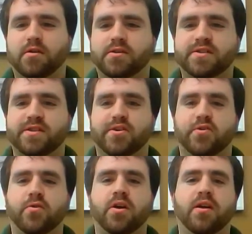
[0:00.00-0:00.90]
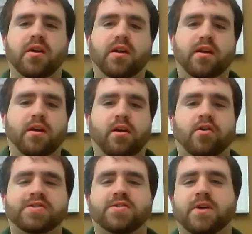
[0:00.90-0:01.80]
So
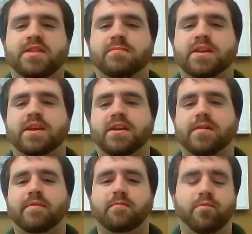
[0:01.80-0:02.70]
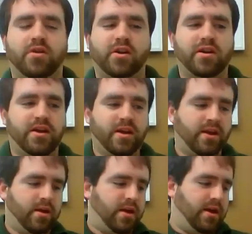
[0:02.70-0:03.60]
also at the beginning of the book,
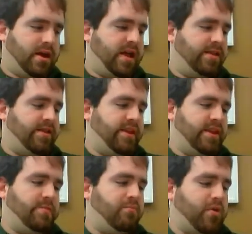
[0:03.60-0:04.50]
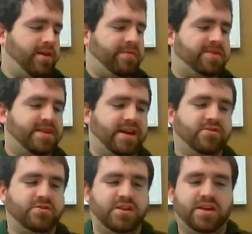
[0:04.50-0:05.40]
in the preface
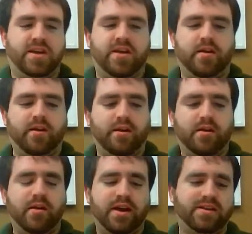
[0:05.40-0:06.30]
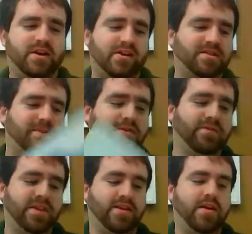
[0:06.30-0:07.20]
actually, it talks
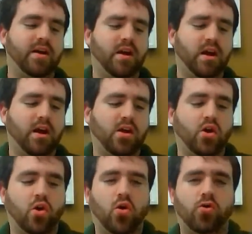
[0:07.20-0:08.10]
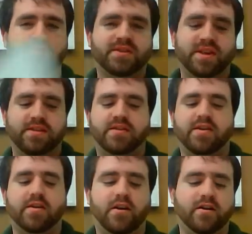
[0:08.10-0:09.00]
about the goals that
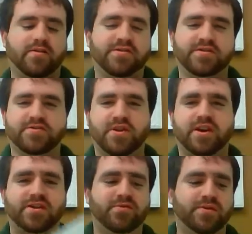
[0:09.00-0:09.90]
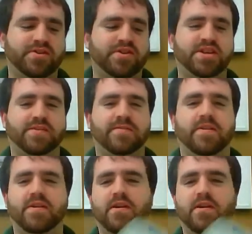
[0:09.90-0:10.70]
the authors are trying to achieve.